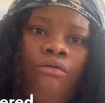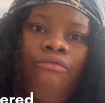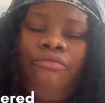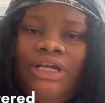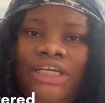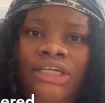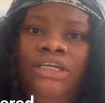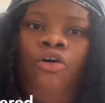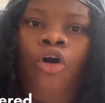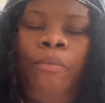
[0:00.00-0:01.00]
Read
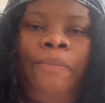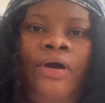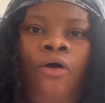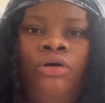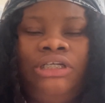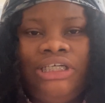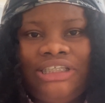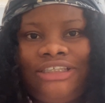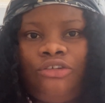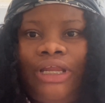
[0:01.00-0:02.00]
up on it so